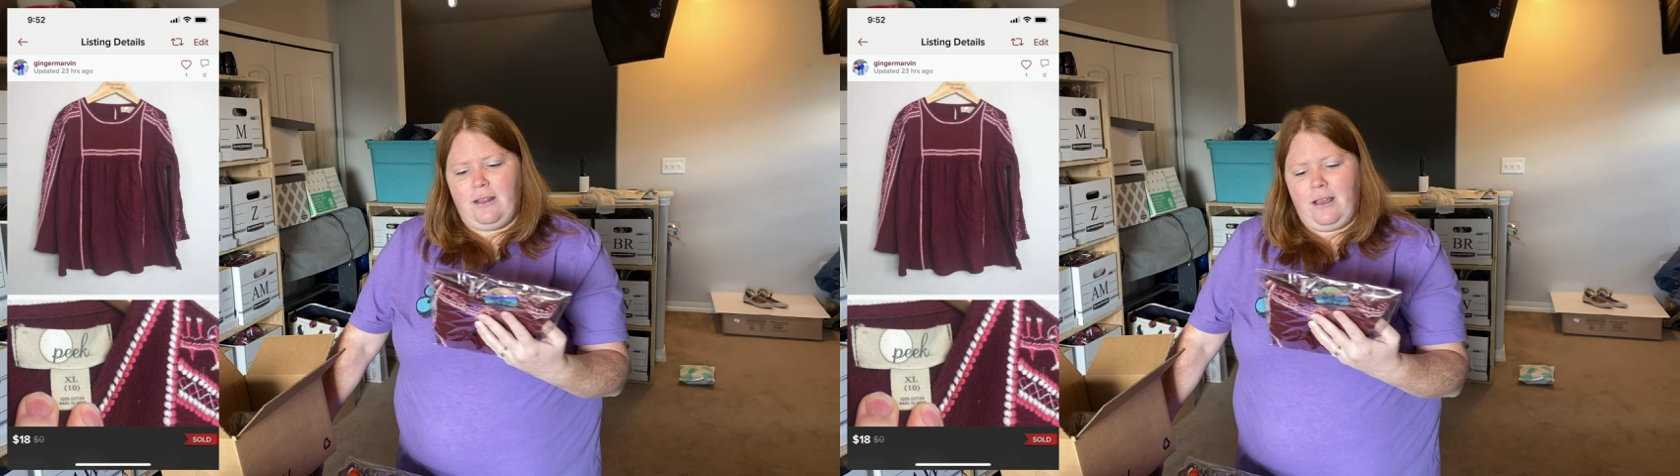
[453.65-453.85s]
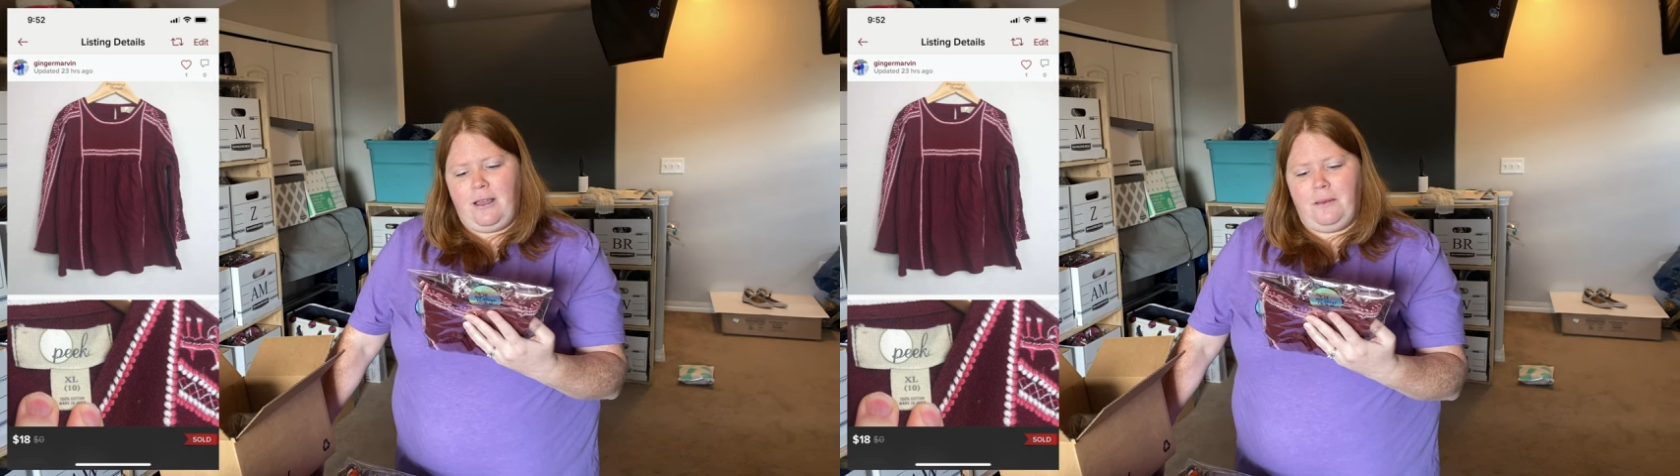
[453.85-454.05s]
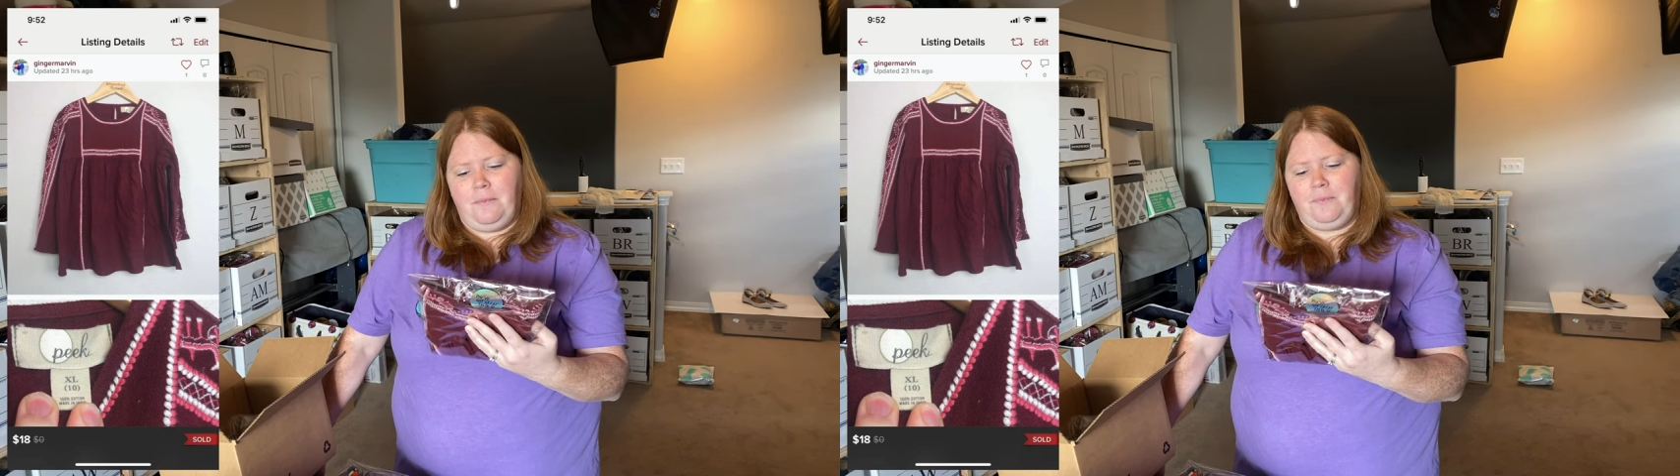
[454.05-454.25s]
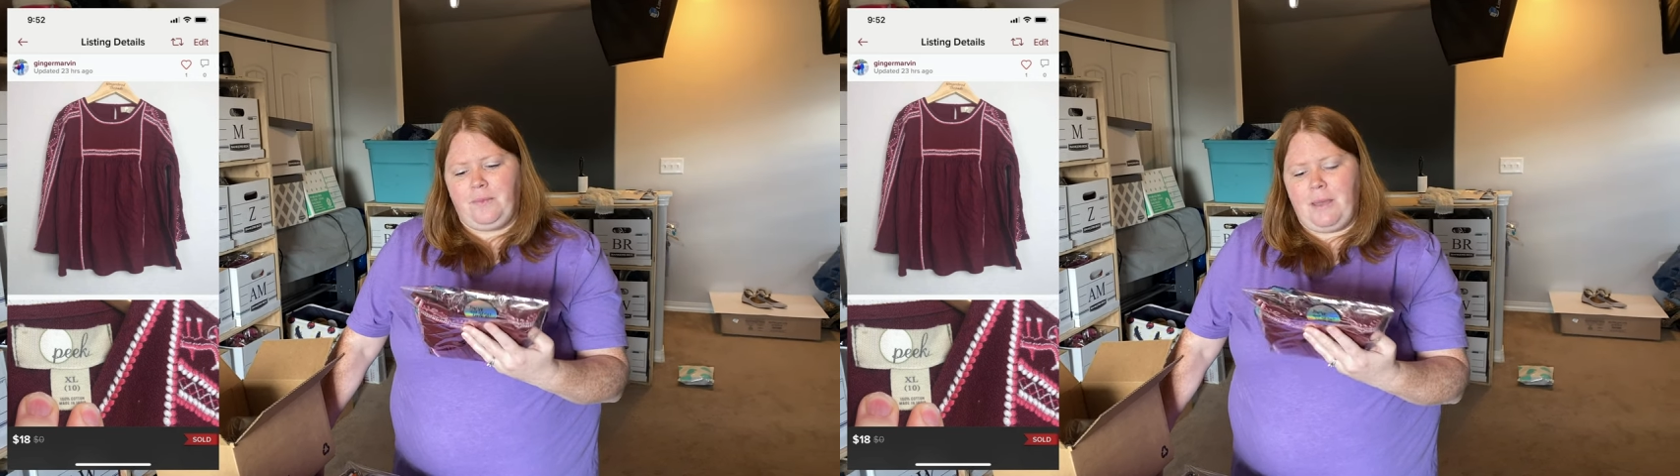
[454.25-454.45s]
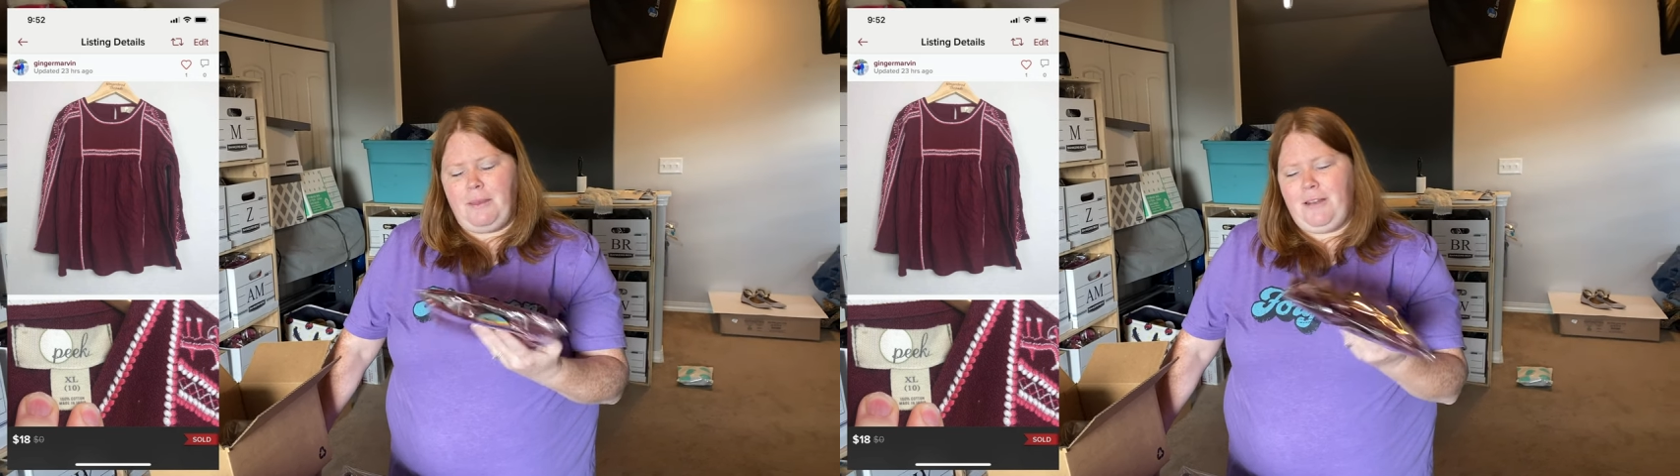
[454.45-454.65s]
Um,
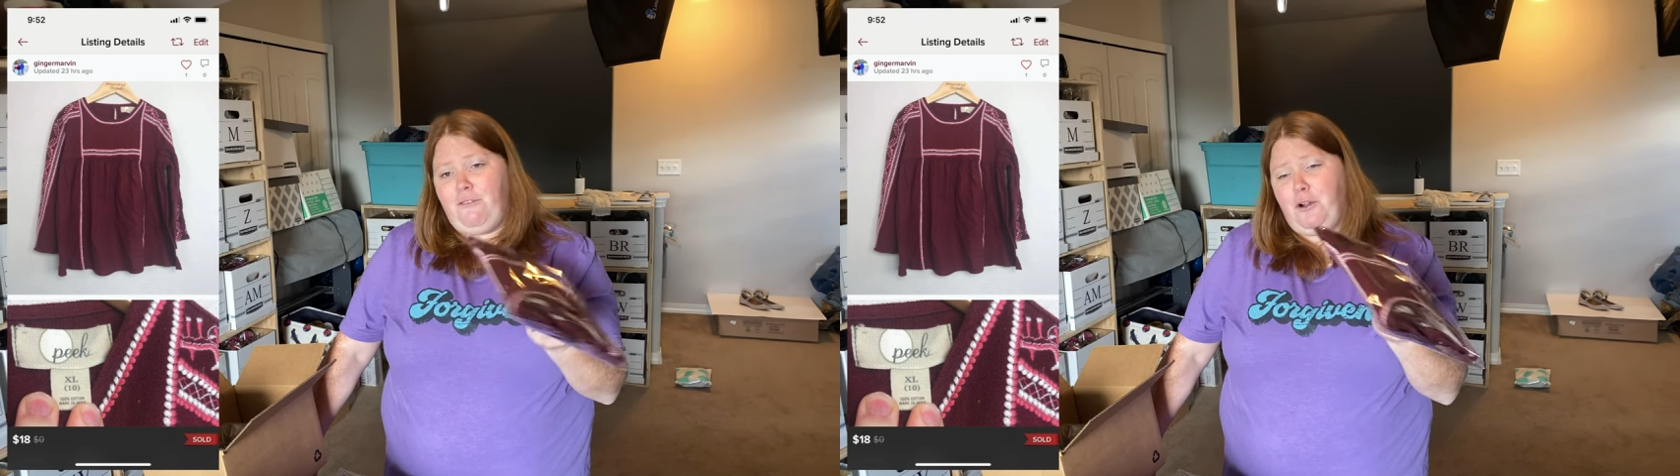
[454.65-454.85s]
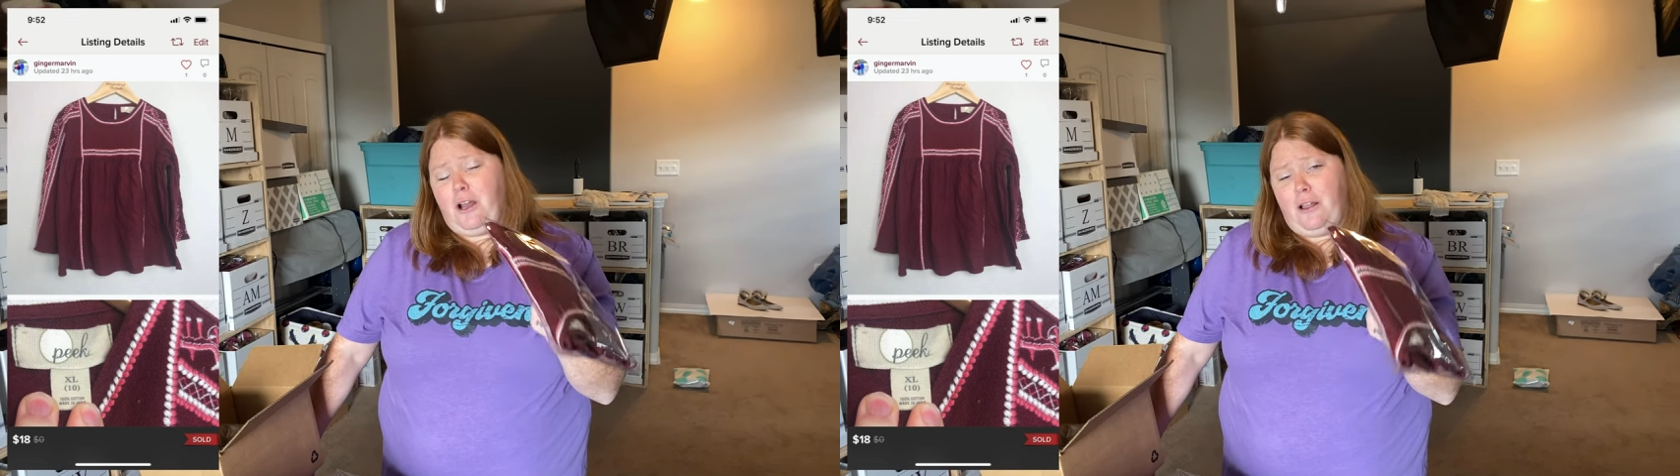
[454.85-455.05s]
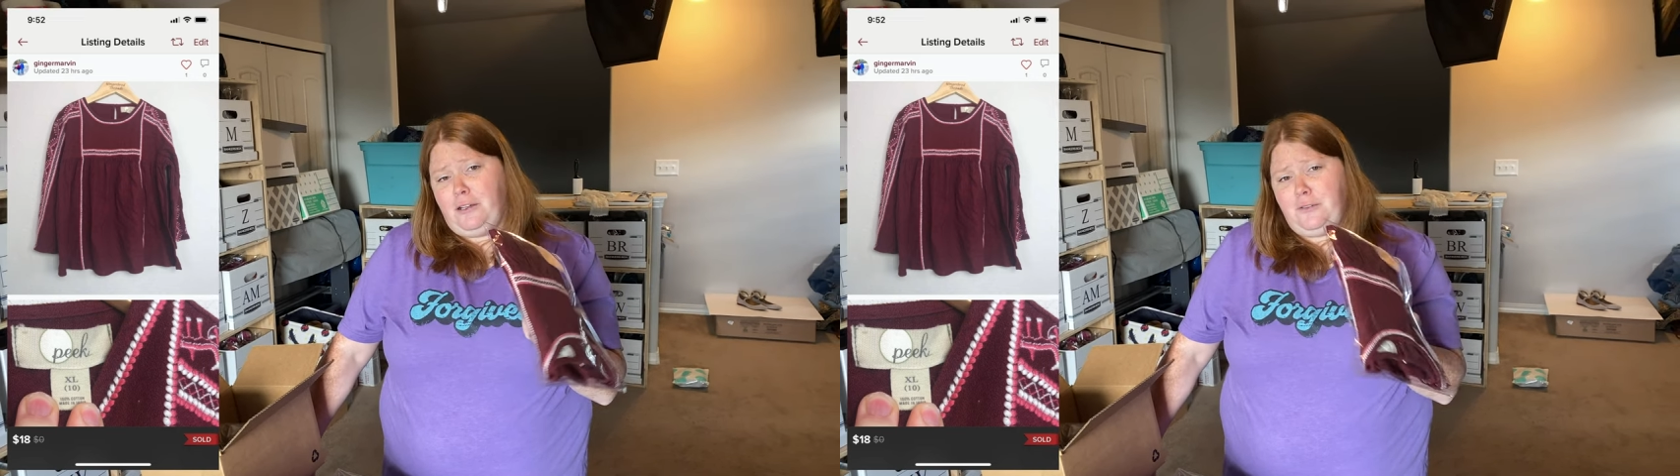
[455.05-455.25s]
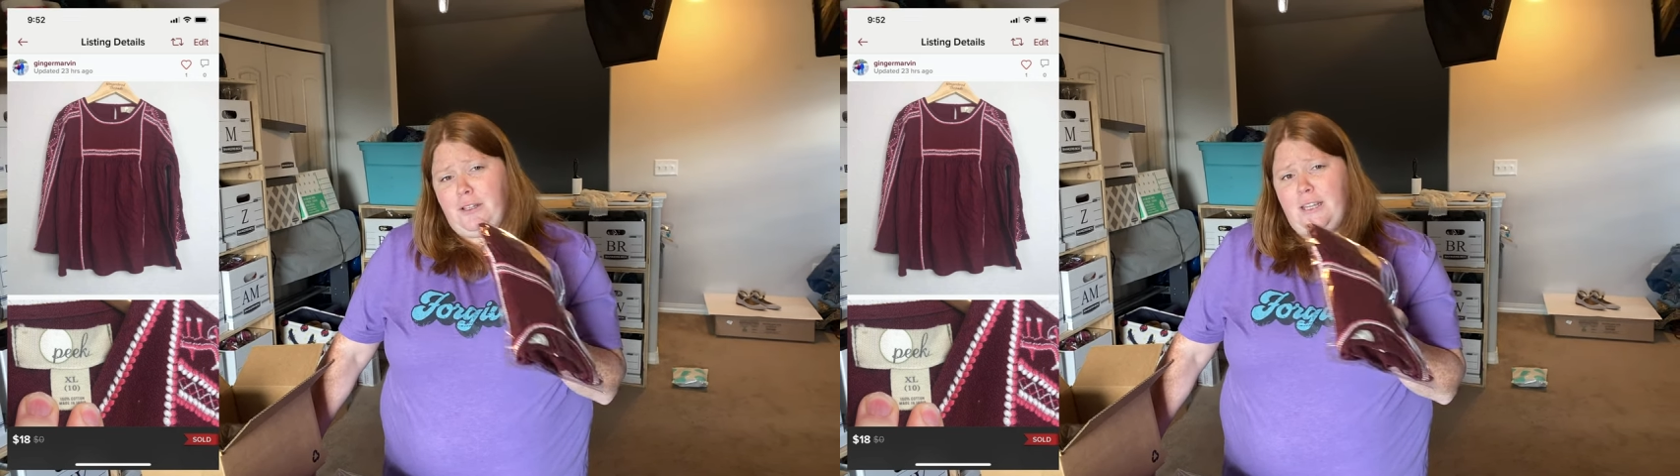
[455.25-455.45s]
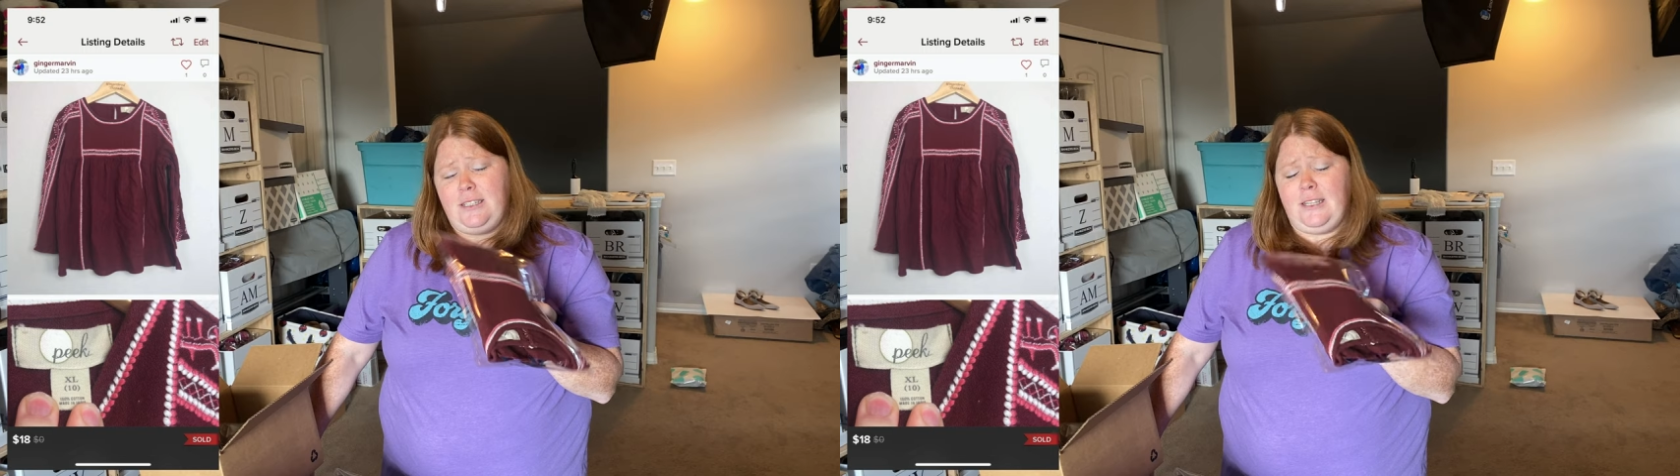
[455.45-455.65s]
I paid $4 for this